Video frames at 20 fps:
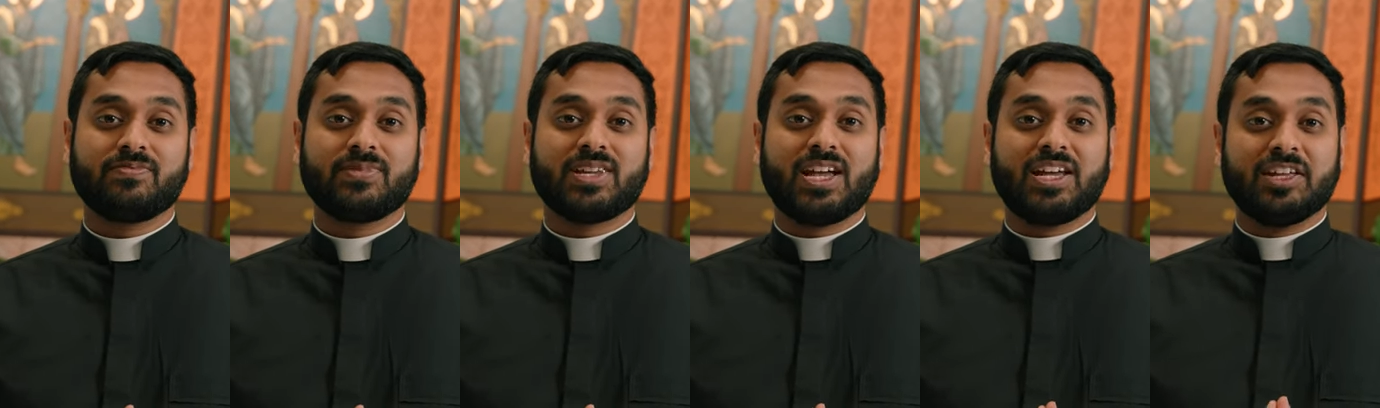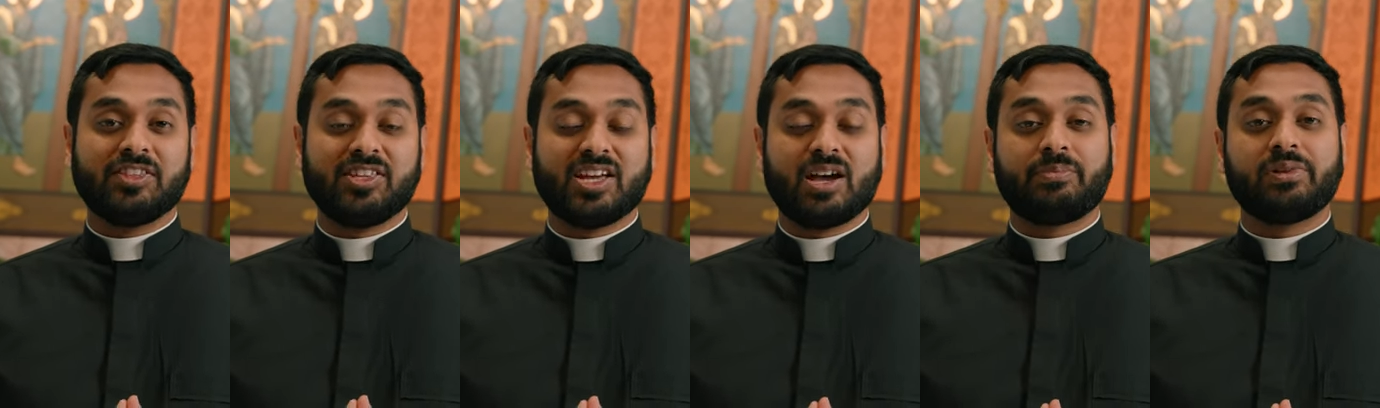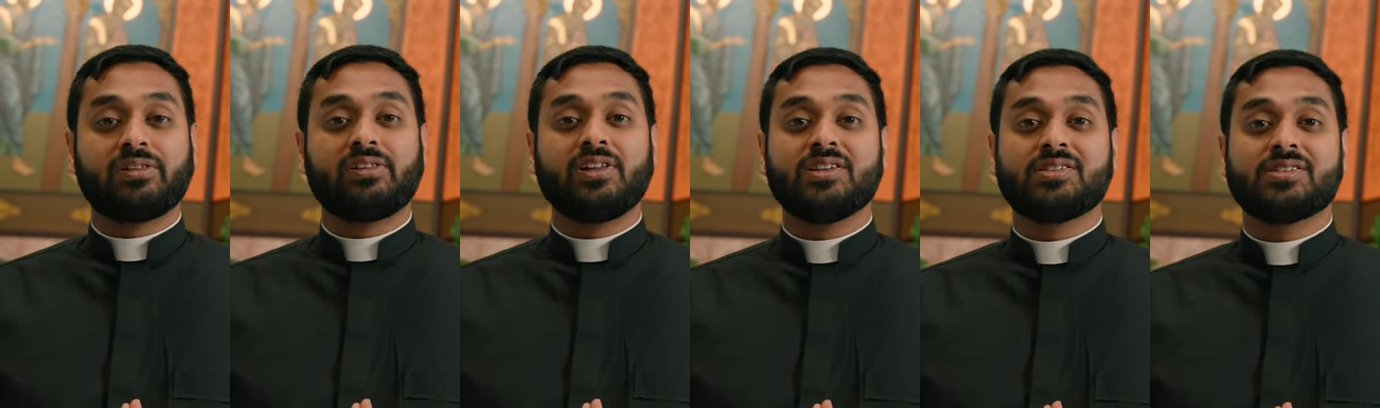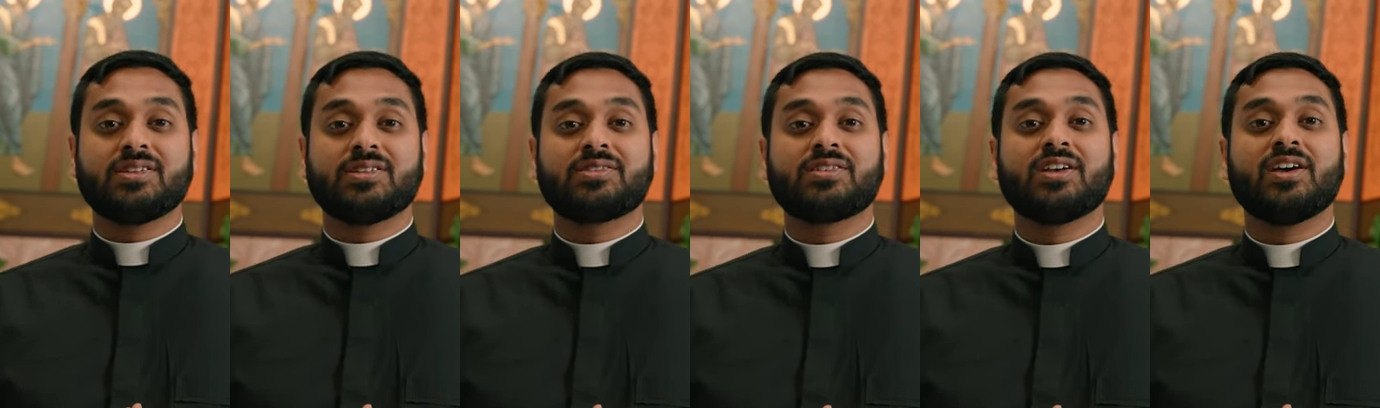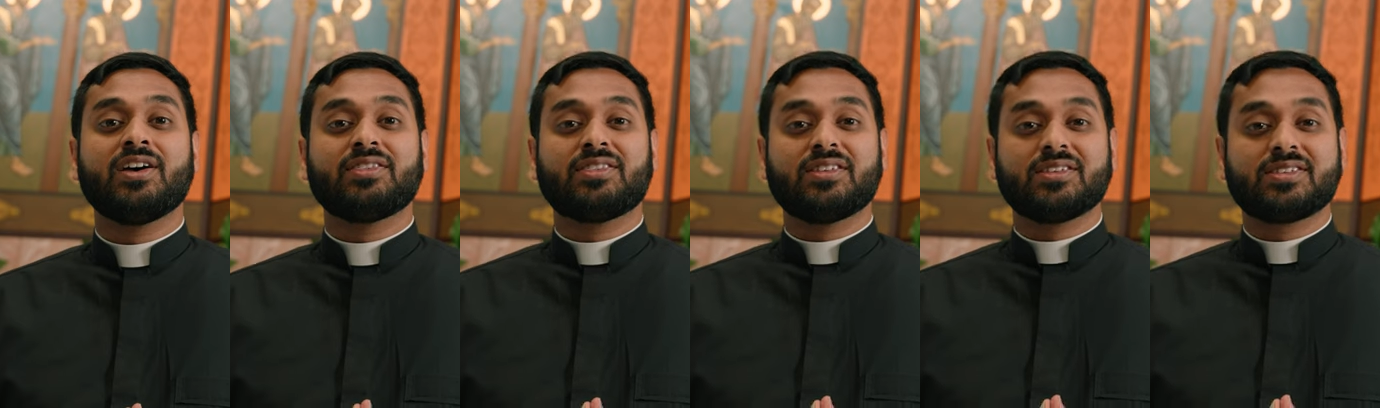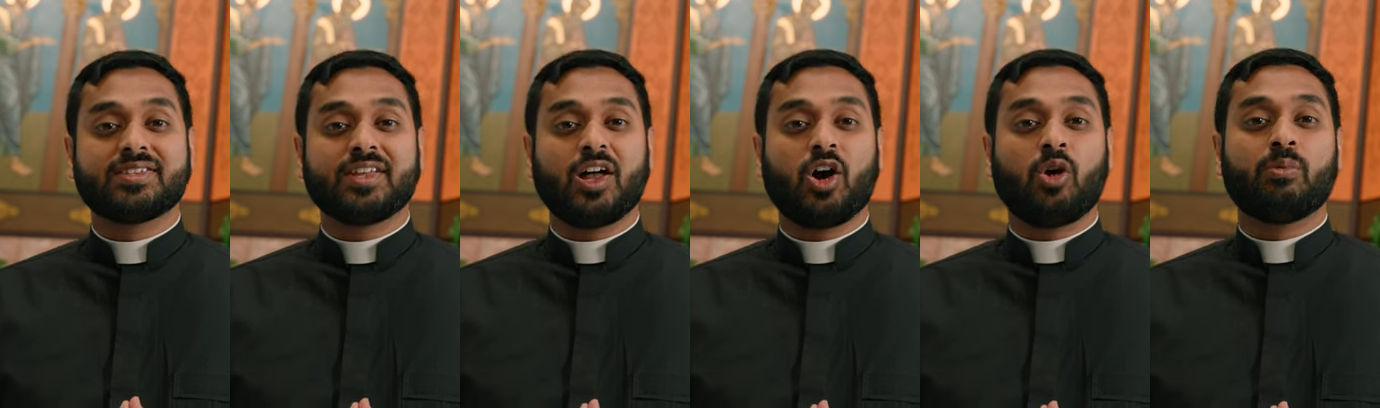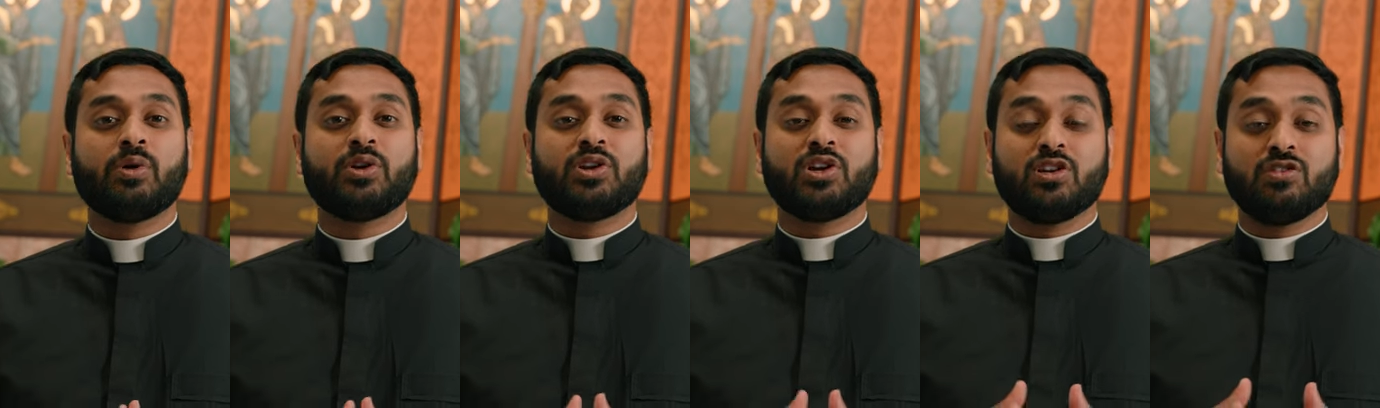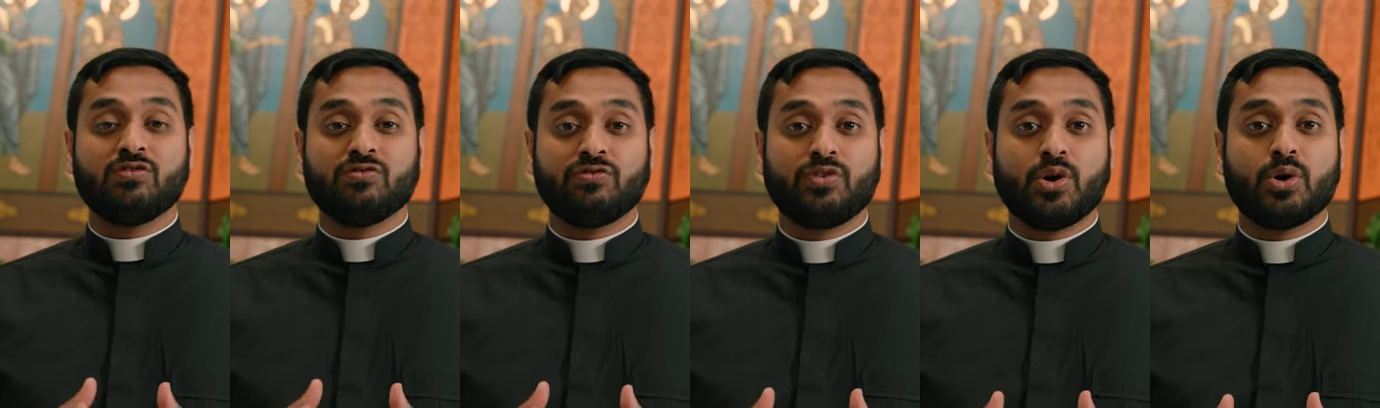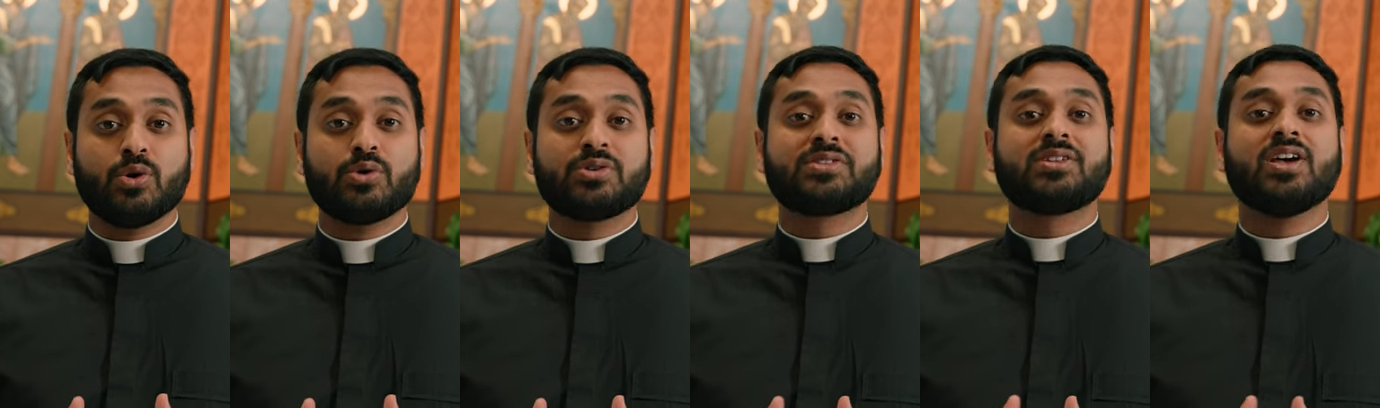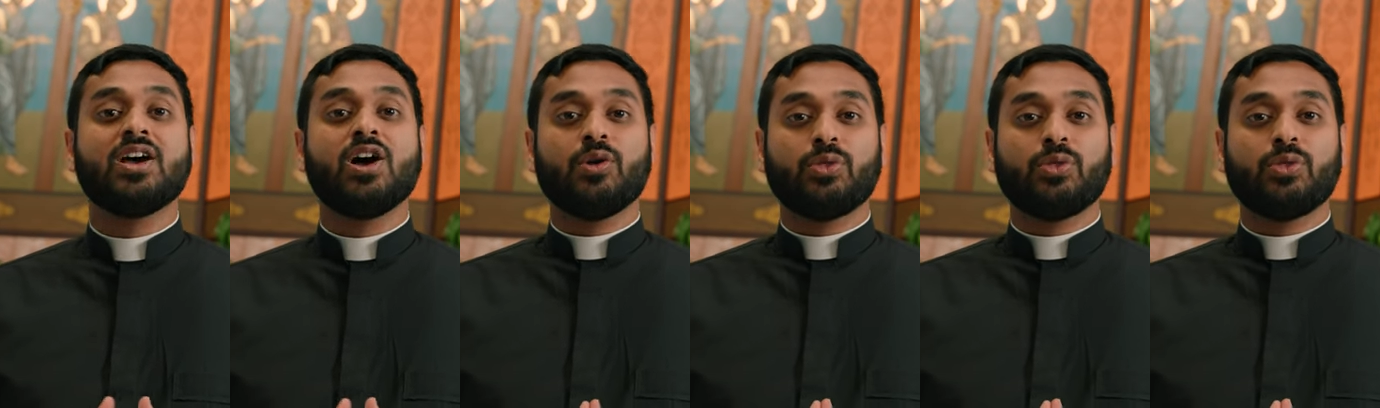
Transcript: And in the epiclesis, the celebrant invokes